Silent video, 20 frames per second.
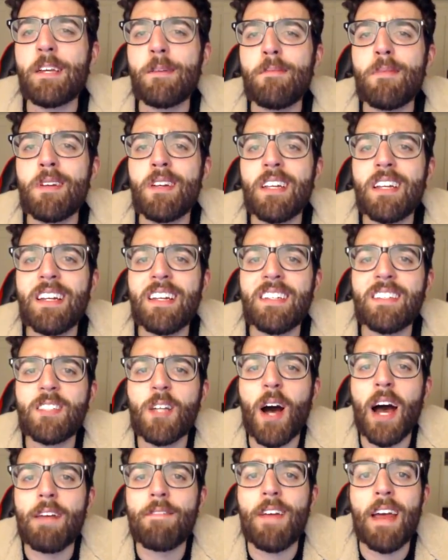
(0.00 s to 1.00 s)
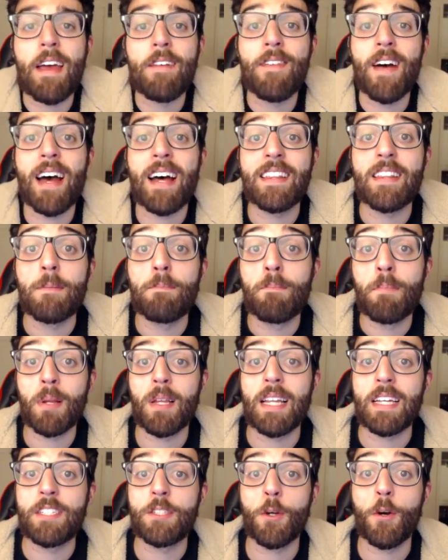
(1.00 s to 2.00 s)
communities I've ever had the
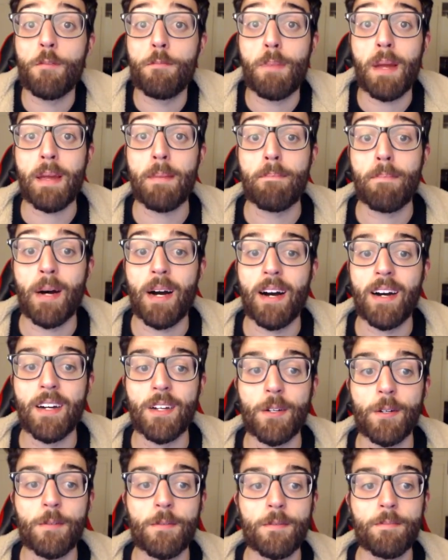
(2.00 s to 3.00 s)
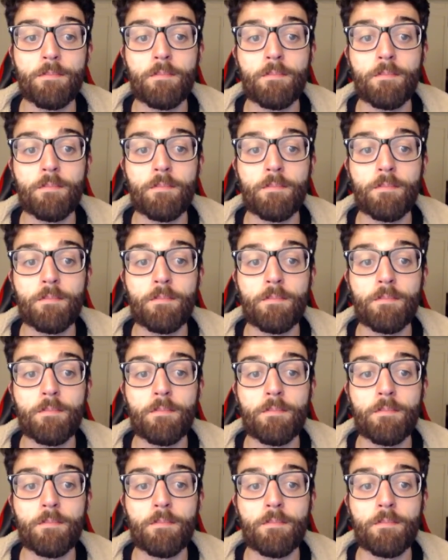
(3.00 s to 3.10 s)
pleasure of being part of.